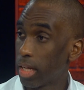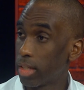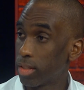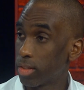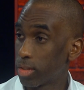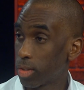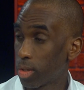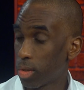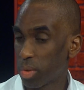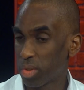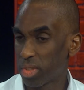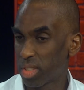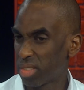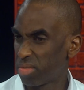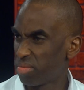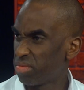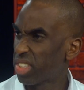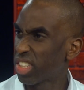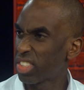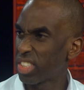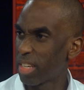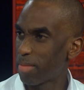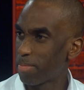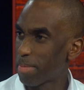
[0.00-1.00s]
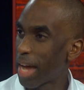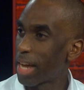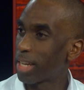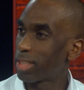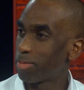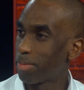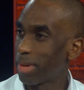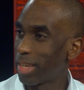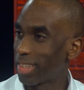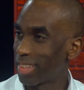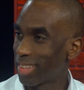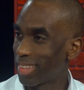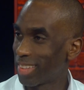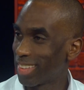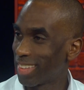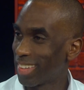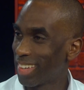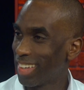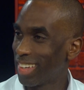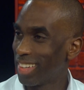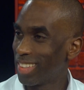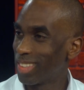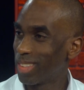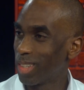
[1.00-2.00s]
And so it's essentially a matchmaking
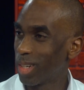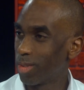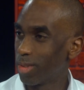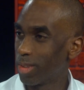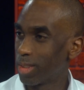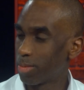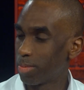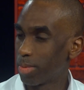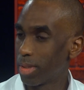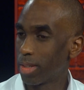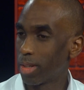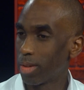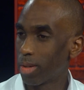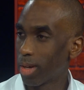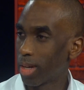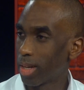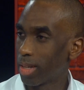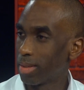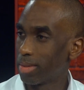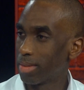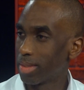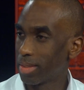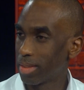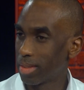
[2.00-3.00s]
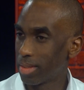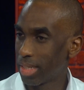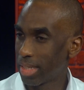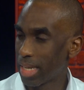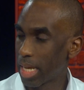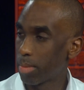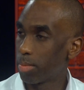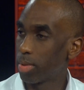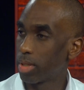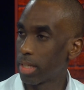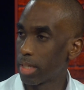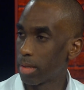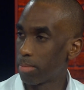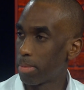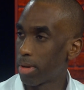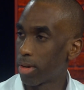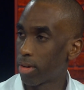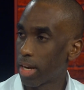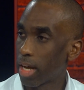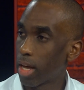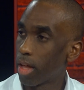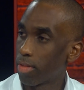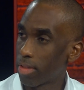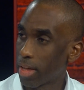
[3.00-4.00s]
service, but enabling
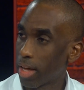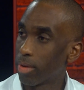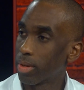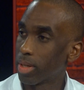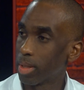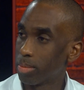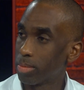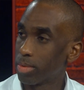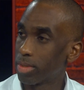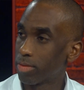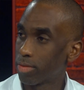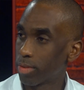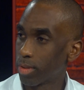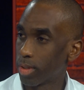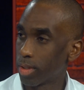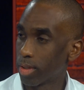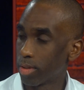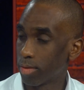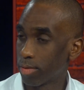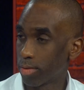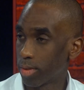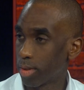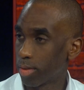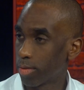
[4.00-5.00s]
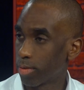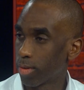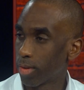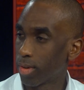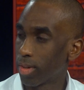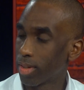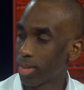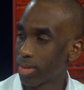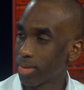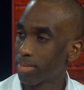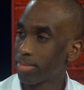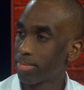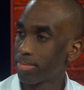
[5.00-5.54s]
better health outcomes for all.